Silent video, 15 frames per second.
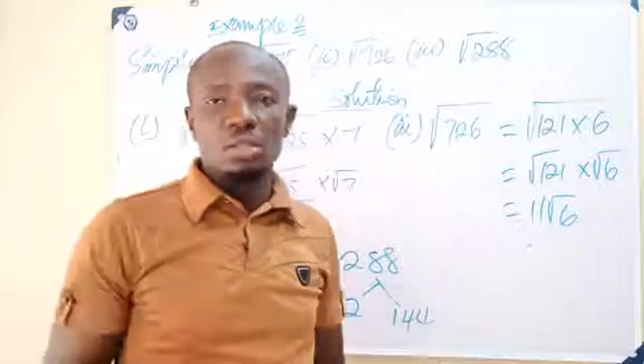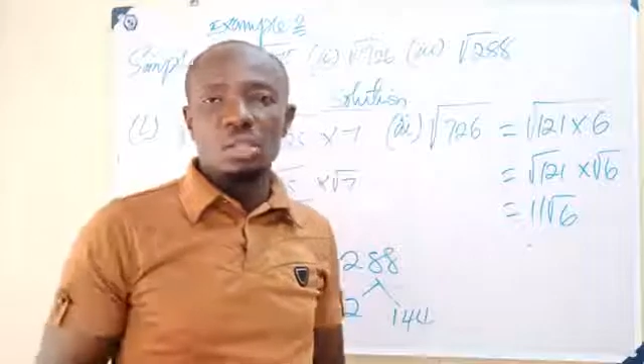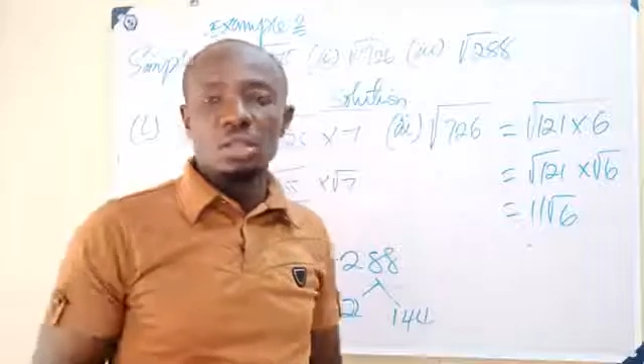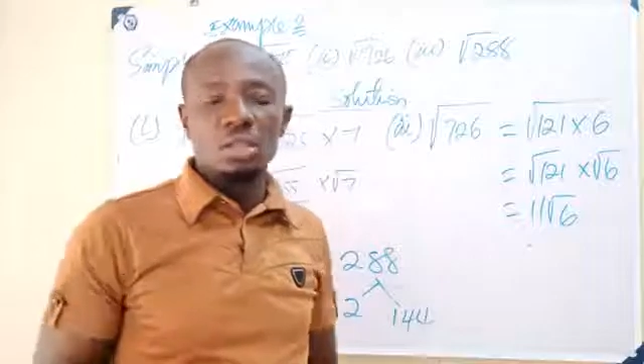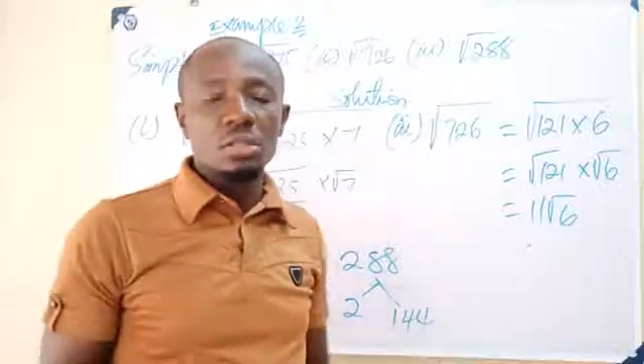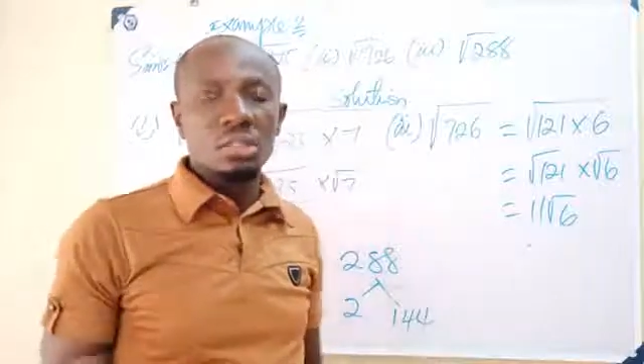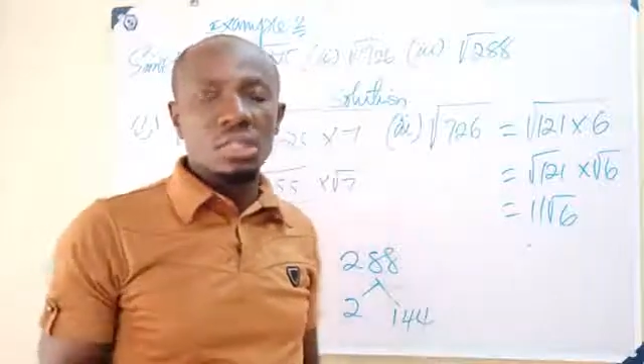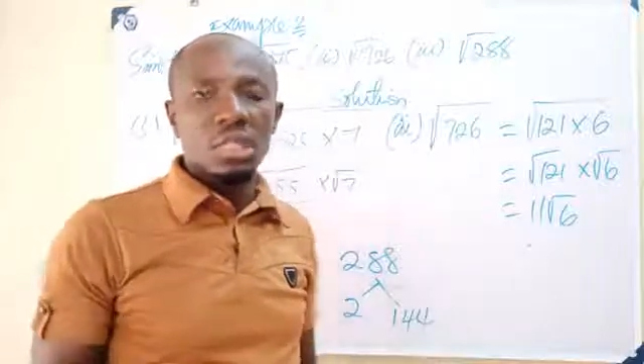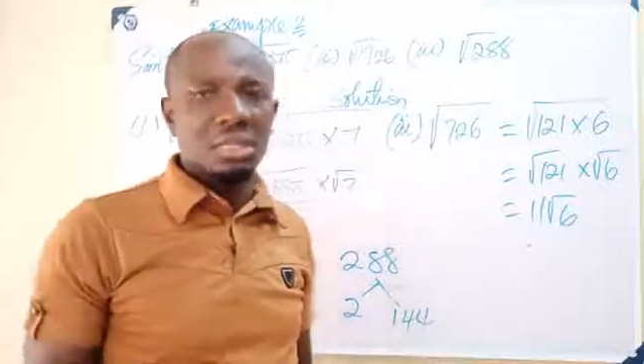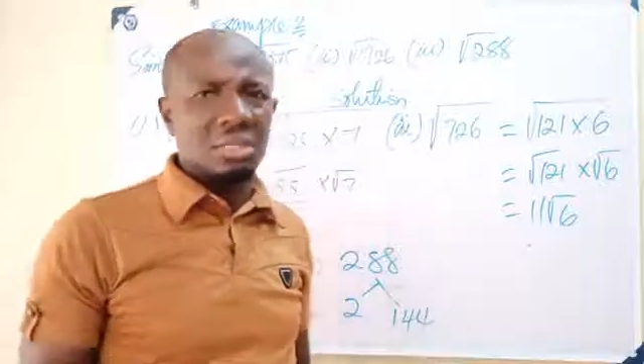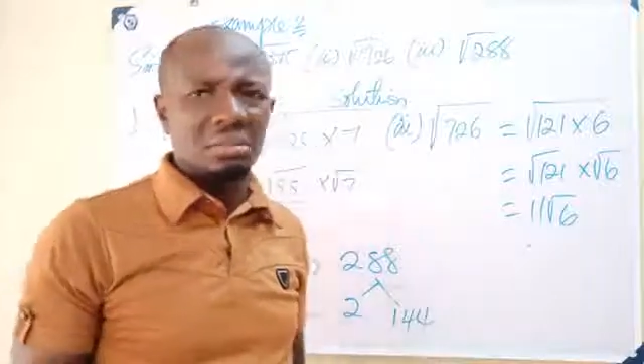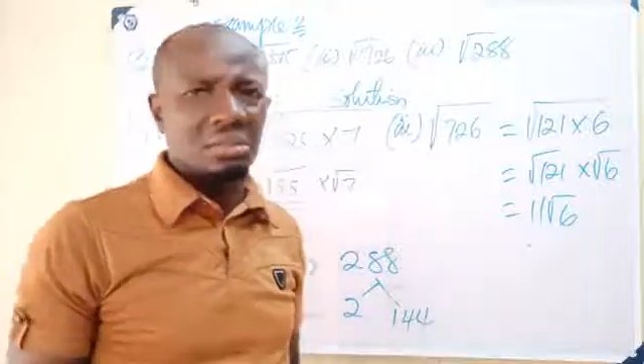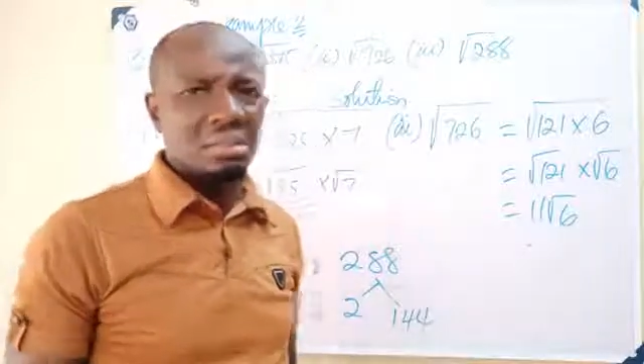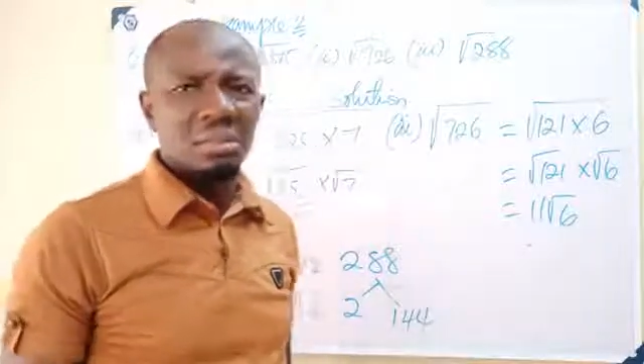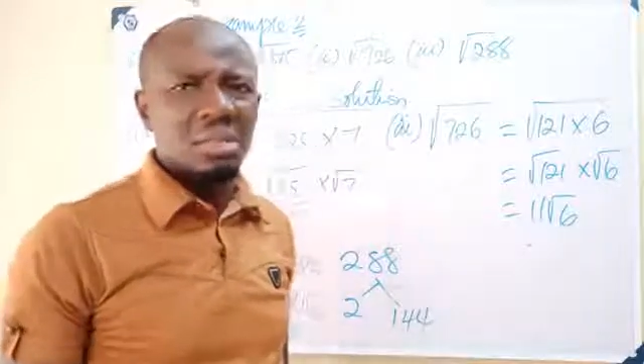It doesn't take
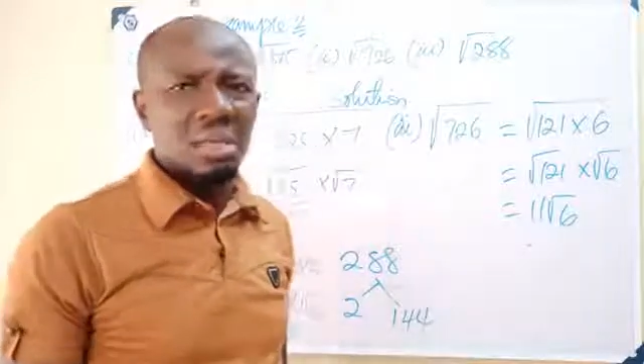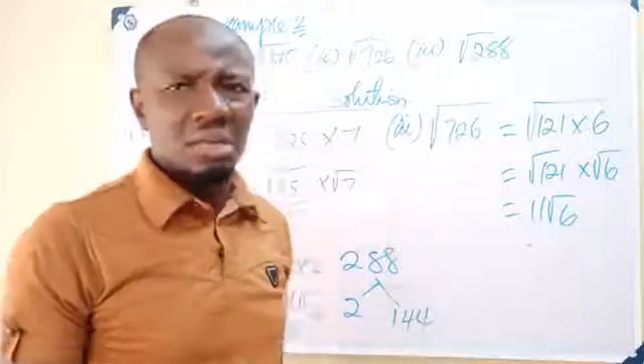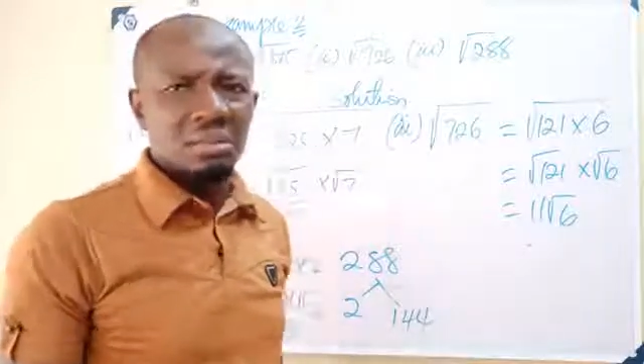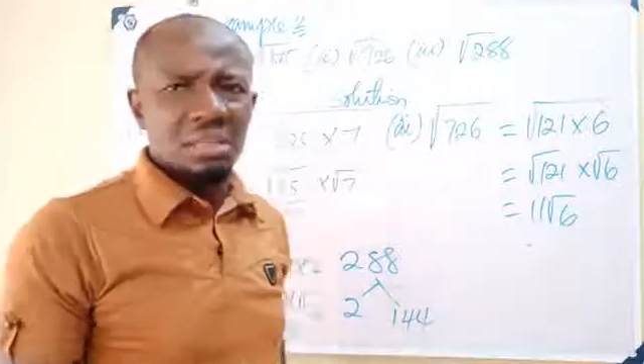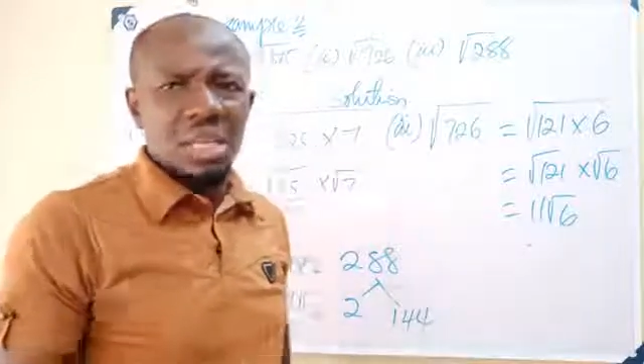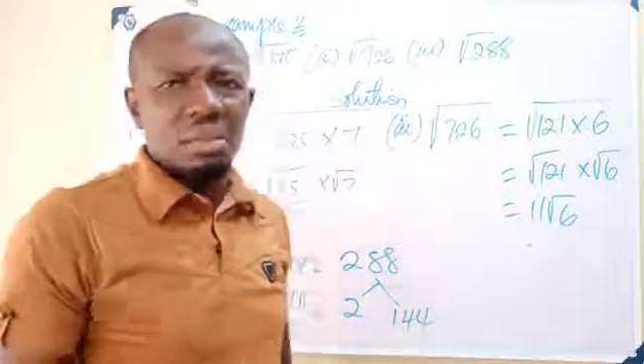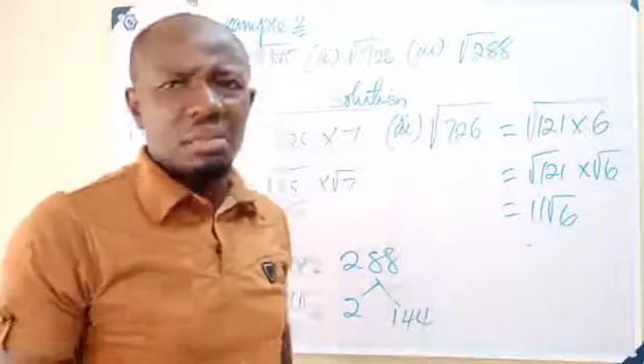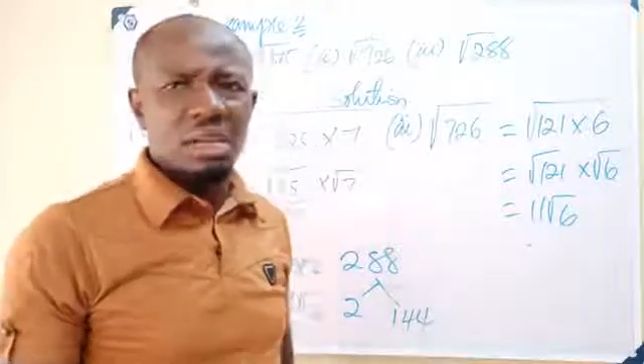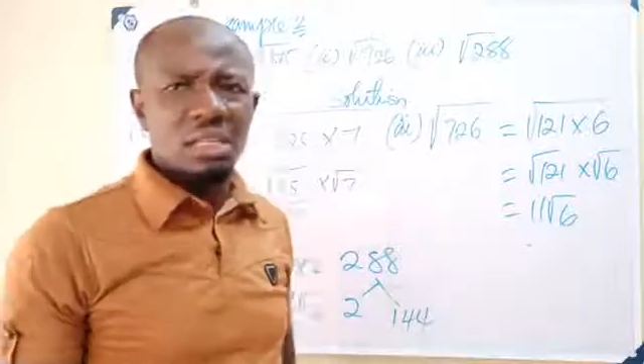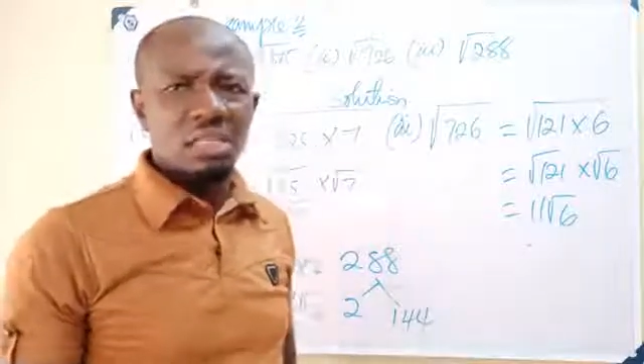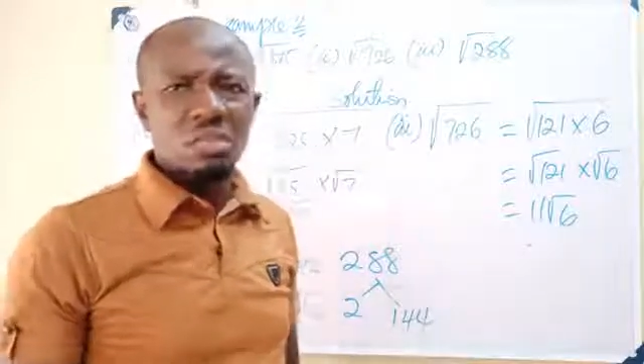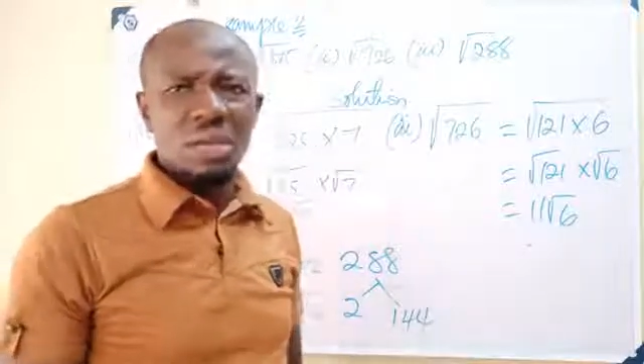10 minutes,